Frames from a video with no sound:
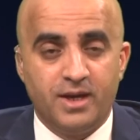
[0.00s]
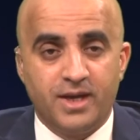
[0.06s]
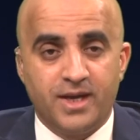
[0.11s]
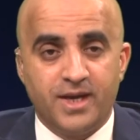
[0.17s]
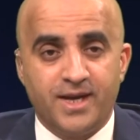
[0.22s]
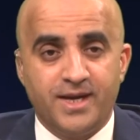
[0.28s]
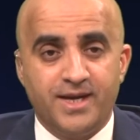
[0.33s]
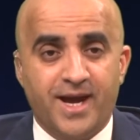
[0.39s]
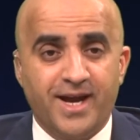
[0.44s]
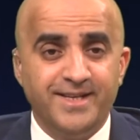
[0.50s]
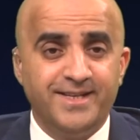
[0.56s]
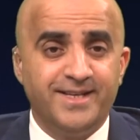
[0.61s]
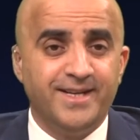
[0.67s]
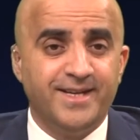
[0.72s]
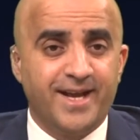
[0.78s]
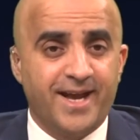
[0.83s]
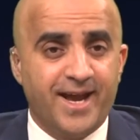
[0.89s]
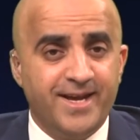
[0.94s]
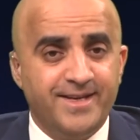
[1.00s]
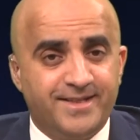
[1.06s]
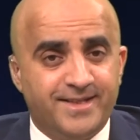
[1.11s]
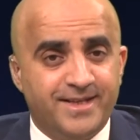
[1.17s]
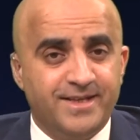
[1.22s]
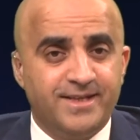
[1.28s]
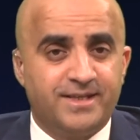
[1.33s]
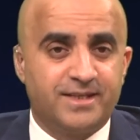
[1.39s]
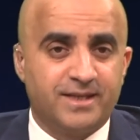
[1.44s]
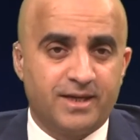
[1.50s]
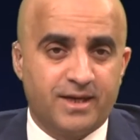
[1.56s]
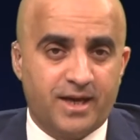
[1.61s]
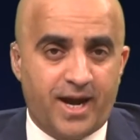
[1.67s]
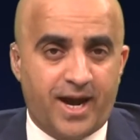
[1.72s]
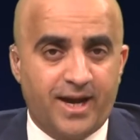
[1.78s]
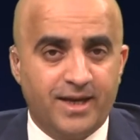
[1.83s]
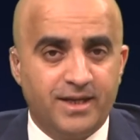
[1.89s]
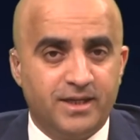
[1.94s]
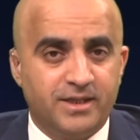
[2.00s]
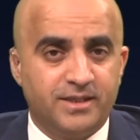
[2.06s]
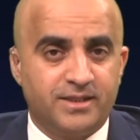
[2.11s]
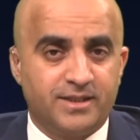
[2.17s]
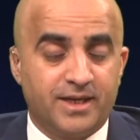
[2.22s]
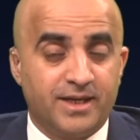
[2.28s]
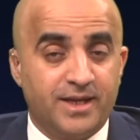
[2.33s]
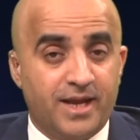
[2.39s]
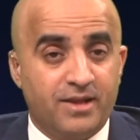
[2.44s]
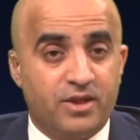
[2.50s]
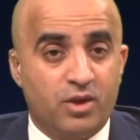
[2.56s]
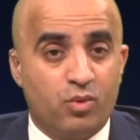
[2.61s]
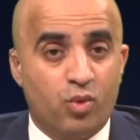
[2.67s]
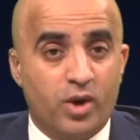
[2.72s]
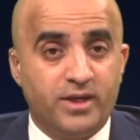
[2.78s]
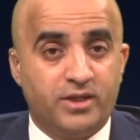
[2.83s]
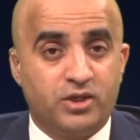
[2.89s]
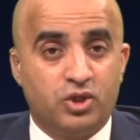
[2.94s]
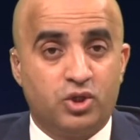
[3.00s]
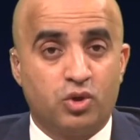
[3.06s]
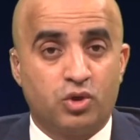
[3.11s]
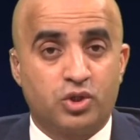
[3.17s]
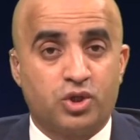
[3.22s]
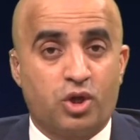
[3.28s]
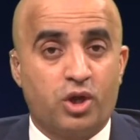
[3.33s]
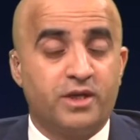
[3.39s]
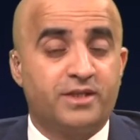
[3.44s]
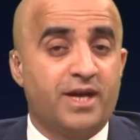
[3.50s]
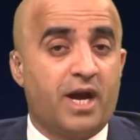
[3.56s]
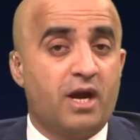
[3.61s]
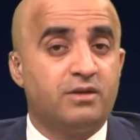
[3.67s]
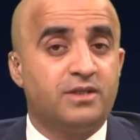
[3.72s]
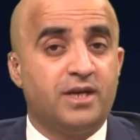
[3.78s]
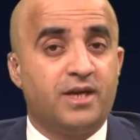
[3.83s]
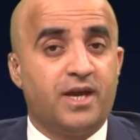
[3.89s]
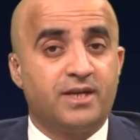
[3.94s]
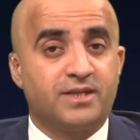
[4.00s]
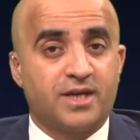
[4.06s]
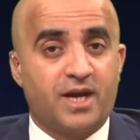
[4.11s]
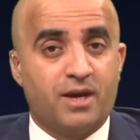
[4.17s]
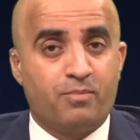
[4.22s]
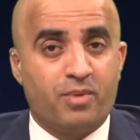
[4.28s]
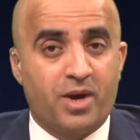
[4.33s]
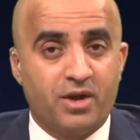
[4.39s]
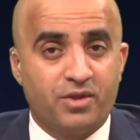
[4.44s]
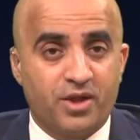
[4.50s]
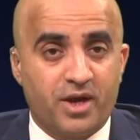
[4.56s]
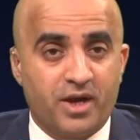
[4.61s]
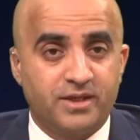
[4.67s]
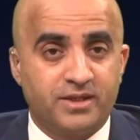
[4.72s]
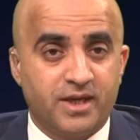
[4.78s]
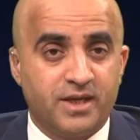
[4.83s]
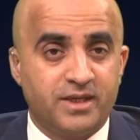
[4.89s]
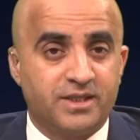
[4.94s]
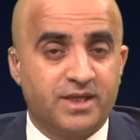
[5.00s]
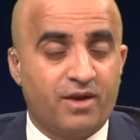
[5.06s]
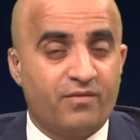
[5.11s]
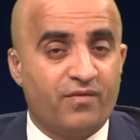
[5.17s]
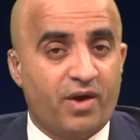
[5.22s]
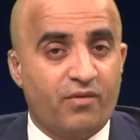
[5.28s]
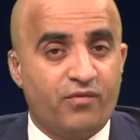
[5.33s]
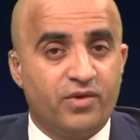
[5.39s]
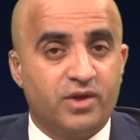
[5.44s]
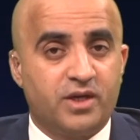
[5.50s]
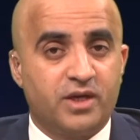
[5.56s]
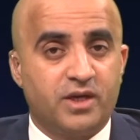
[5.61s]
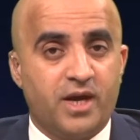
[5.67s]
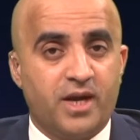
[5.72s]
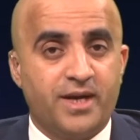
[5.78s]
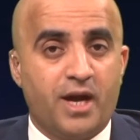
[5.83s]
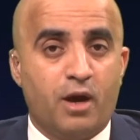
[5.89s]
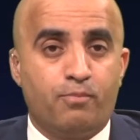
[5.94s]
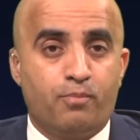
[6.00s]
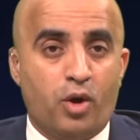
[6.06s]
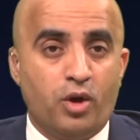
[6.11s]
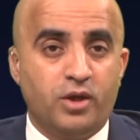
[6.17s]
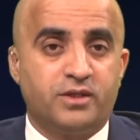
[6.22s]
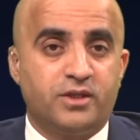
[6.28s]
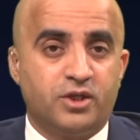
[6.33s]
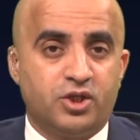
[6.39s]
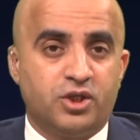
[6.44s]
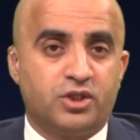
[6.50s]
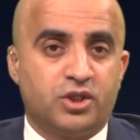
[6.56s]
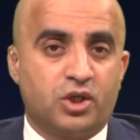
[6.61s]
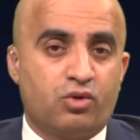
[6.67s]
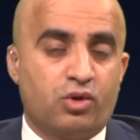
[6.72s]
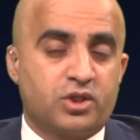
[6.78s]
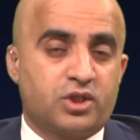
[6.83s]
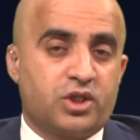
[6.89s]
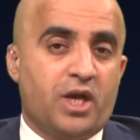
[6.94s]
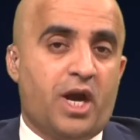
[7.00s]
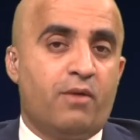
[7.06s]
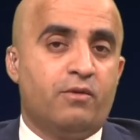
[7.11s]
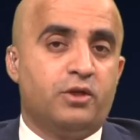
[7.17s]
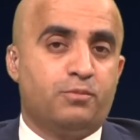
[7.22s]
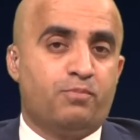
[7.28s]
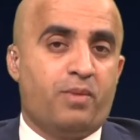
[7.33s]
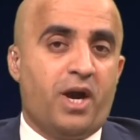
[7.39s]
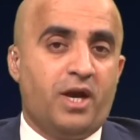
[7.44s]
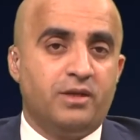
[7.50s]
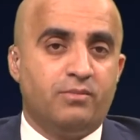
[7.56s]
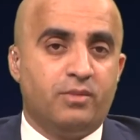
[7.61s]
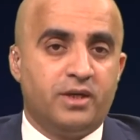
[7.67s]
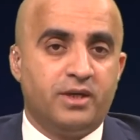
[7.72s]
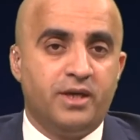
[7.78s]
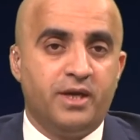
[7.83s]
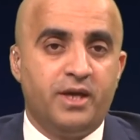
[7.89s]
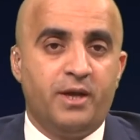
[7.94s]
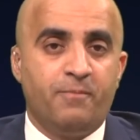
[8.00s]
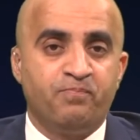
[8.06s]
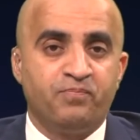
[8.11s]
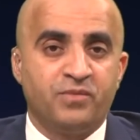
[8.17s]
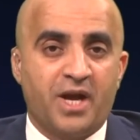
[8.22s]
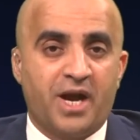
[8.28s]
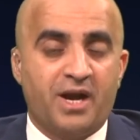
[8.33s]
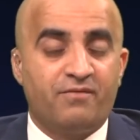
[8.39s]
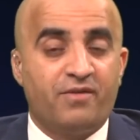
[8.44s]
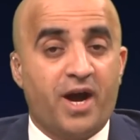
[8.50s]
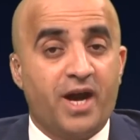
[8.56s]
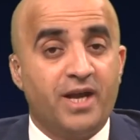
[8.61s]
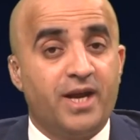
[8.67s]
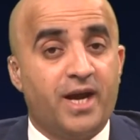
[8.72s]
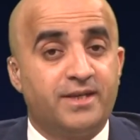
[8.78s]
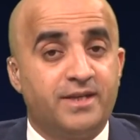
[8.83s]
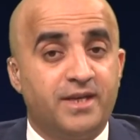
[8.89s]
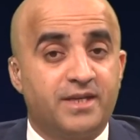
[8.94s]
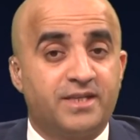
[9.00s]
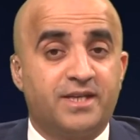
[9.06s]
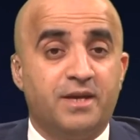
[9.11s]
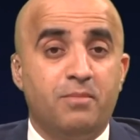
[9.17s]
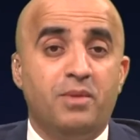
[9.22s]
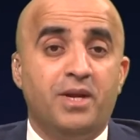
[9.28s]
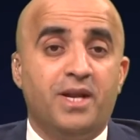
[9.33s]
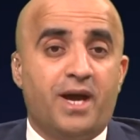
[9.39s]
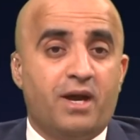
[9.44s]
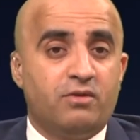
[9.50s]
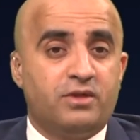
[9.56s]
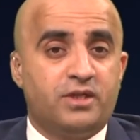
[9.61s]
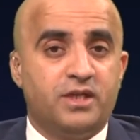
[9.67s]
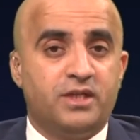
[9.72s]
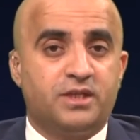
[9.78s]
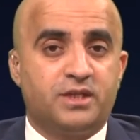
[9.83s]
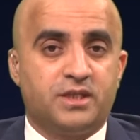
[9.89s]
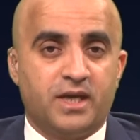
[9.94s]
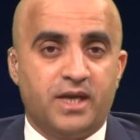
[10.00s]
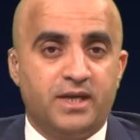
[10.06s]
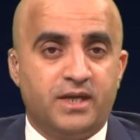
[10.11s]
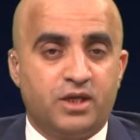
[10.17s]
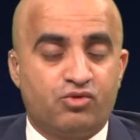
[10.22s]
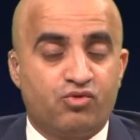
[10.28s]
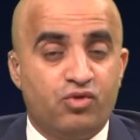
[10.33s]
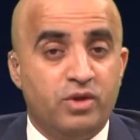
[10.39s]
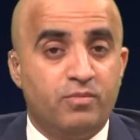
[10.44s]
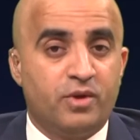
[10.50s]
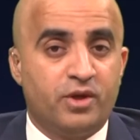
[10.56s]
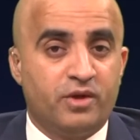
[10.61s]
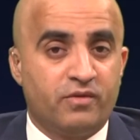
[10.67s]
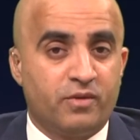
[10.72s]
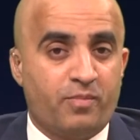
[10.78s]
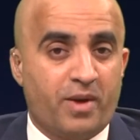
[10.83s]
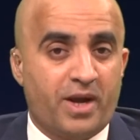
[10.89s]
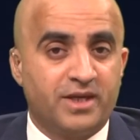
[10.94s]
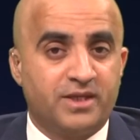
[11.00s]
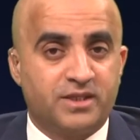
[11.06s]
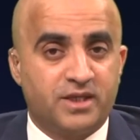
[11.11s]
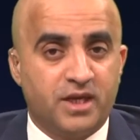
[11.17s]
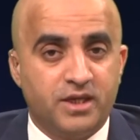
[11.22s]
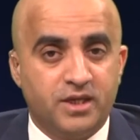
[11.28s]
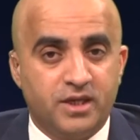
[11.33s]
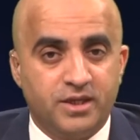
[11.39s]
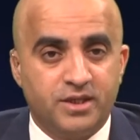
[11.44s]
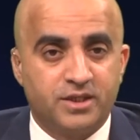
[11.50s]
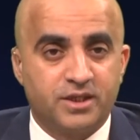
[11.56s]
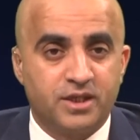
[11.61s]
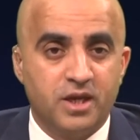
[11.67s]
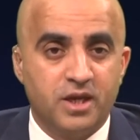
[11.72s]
In 1980s, Ireland led the way to show solidarity against apartheid in South Africa, and now politicians across the Irish Parliament have highlighted the similarities in the treatment of the Palestinians.